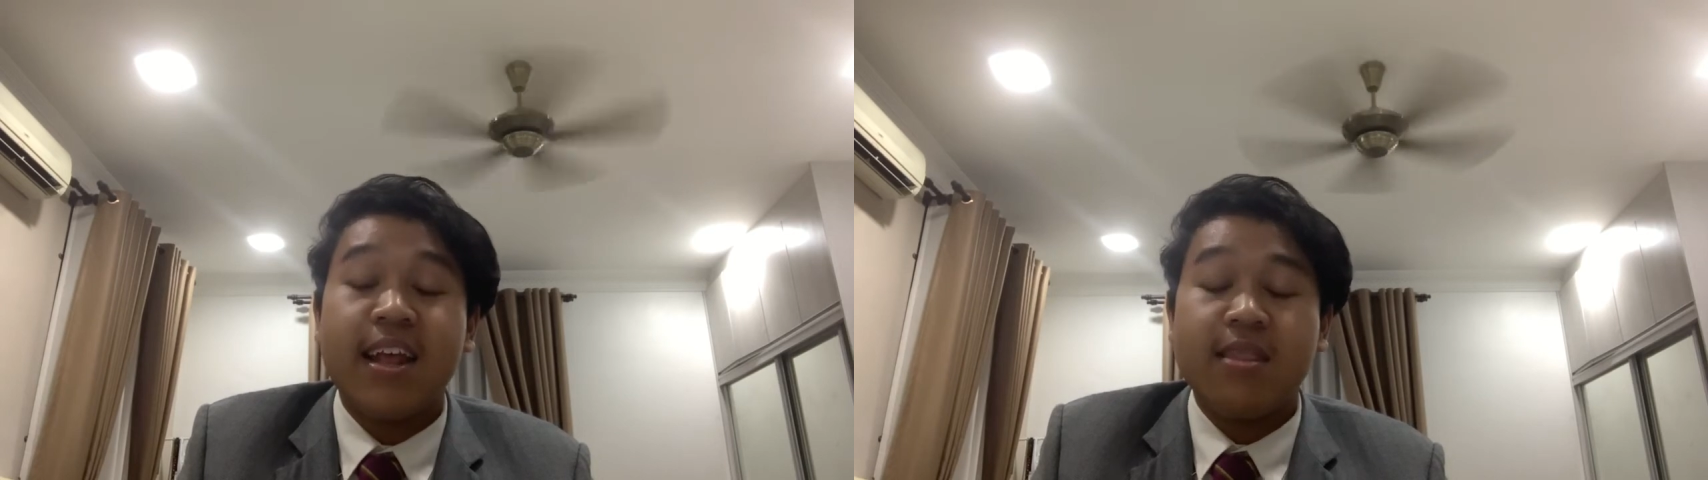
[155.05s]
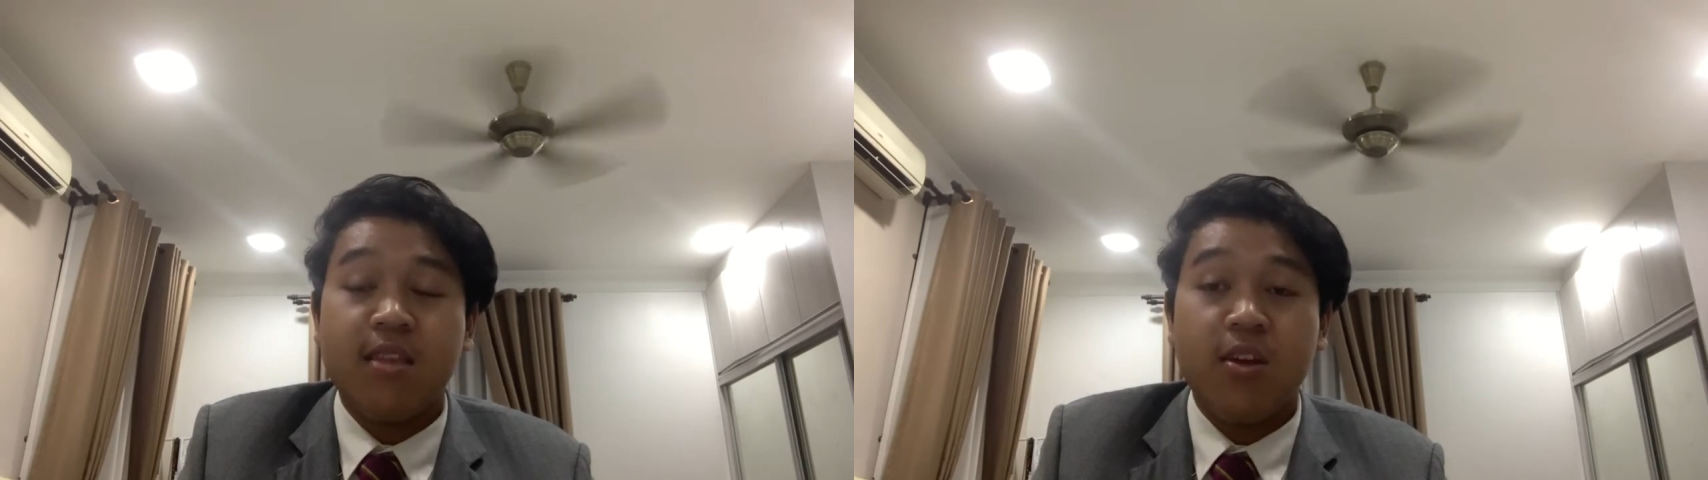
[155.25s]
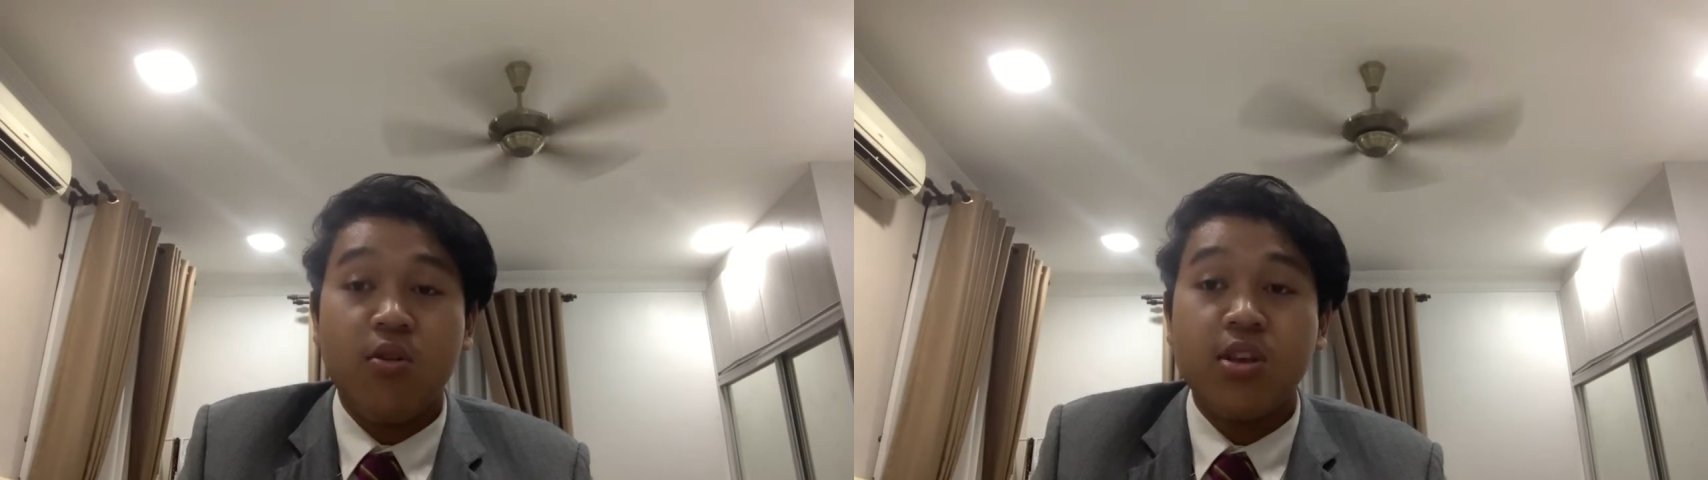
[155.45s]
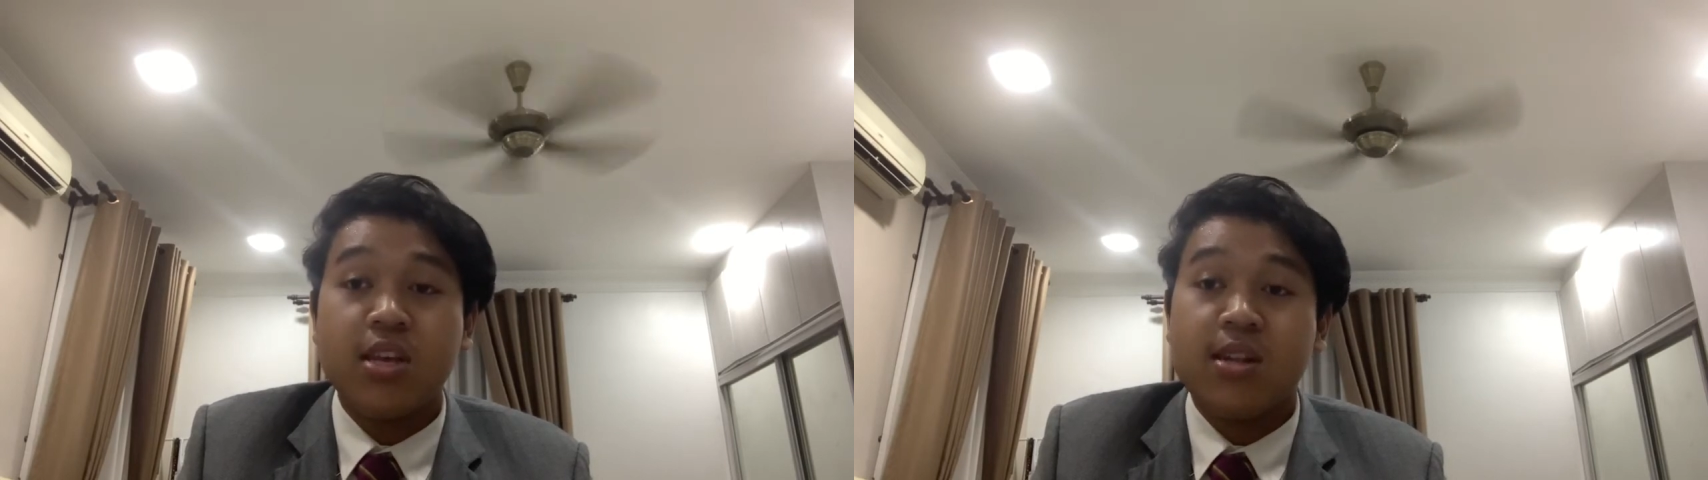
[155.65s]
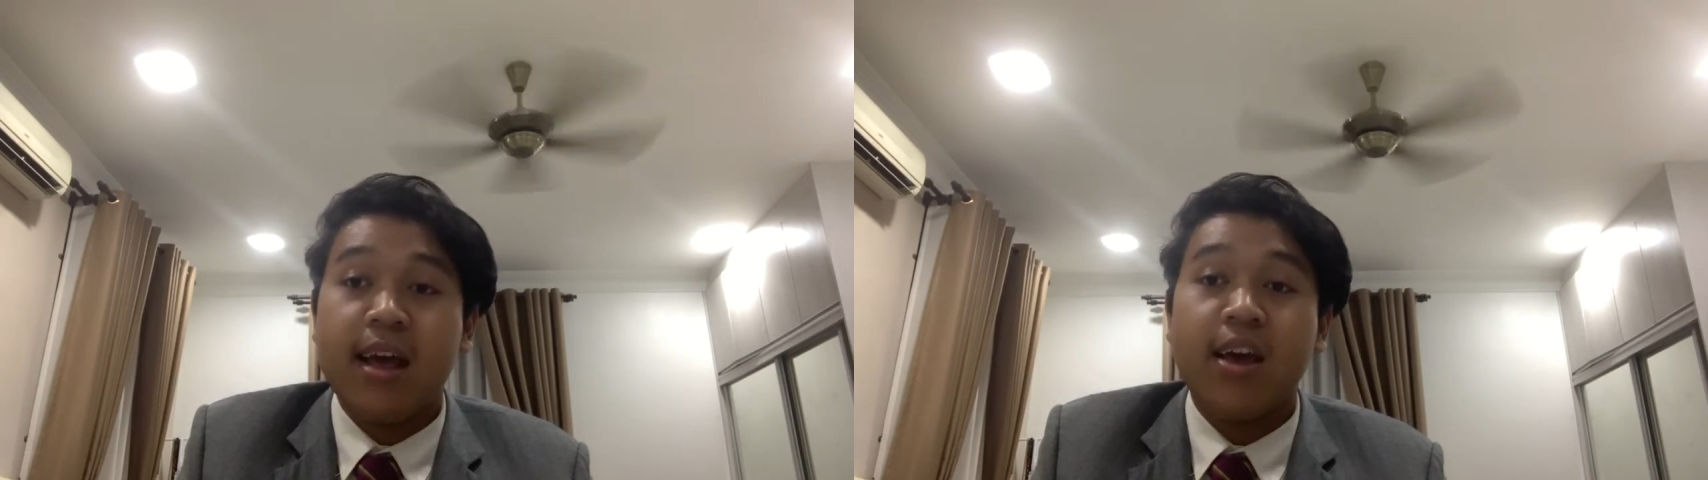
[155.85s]
and
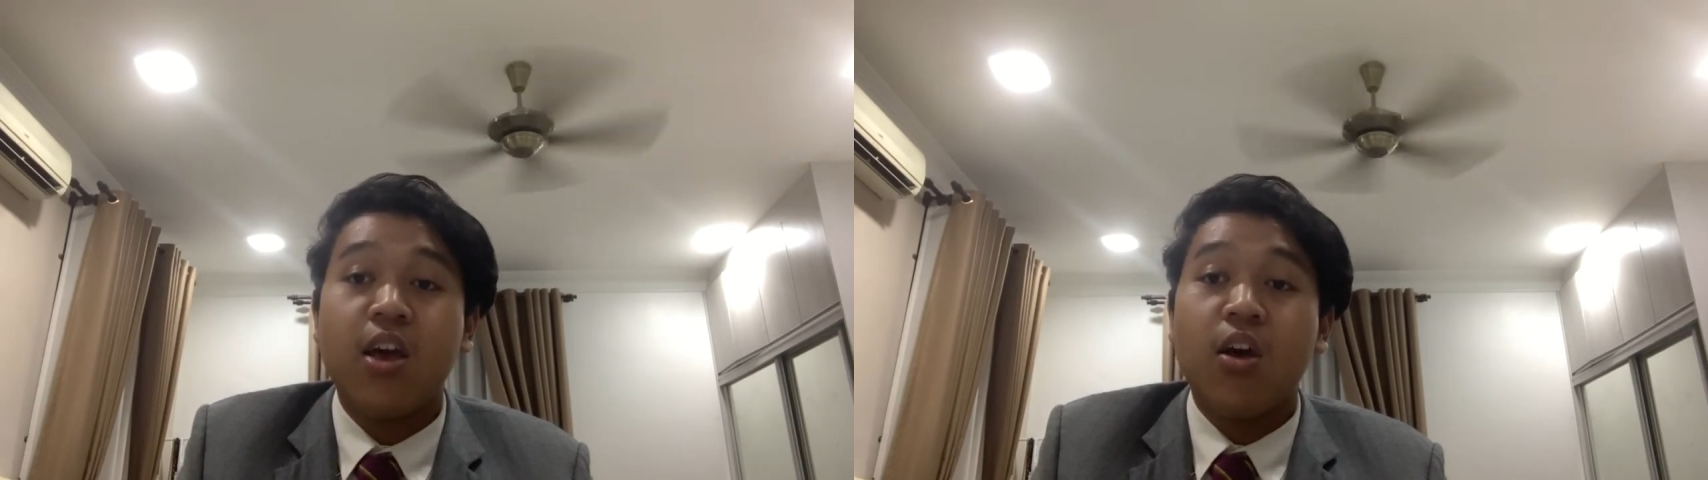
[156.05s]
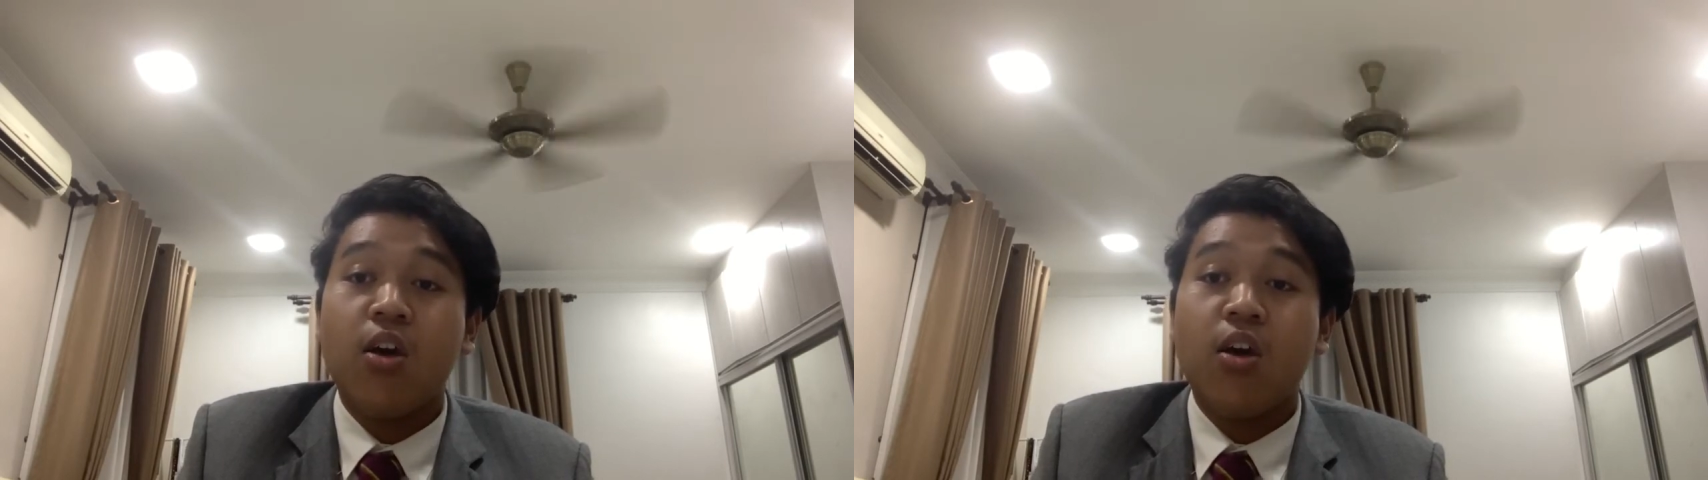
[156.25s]
technologies like